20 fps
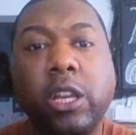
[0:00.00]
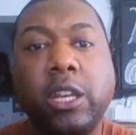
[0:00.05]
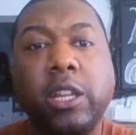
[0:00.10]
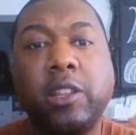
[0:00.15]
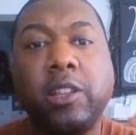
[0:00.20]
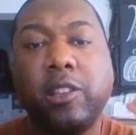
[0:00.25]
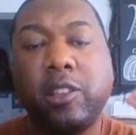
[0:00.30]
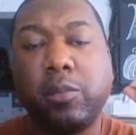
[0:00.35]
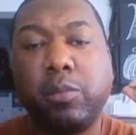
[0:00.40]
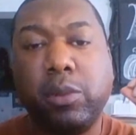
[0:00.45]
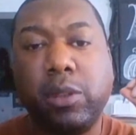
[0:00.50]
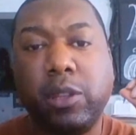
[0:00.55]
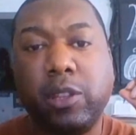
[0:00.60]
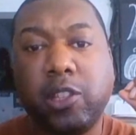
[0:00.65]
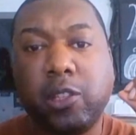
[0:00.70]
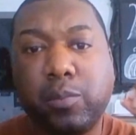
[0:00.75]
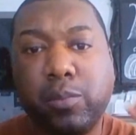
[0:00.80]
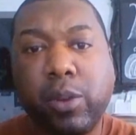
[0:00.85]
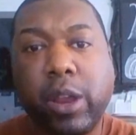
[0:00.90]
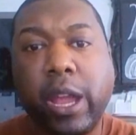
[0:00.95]
It needs to be
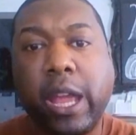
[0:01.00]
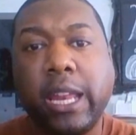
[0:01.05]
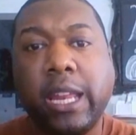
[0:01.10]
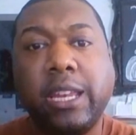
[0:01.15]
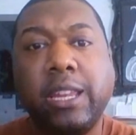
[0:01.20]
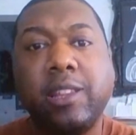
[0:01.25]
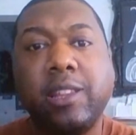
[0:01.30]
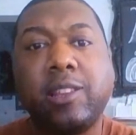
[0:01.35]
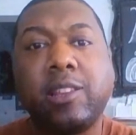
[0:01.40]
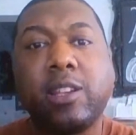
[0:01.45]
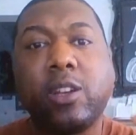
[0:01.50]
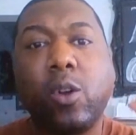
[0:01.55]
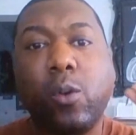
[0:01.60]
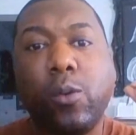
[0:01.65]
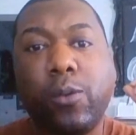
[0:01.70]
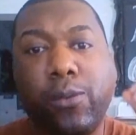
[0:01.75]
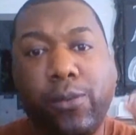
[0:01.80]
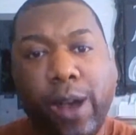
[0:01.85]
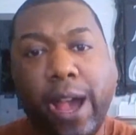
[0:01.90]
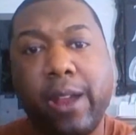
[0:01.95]
spread. It needs to
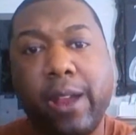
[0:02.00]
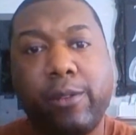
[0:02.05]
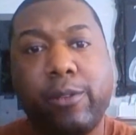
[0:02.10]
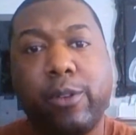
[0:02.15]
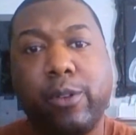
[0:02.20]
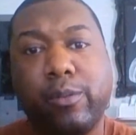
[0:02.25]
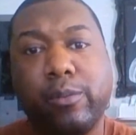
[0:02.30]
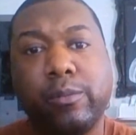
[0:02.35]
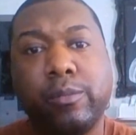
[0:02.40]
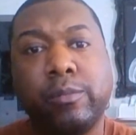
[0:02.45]
go viral.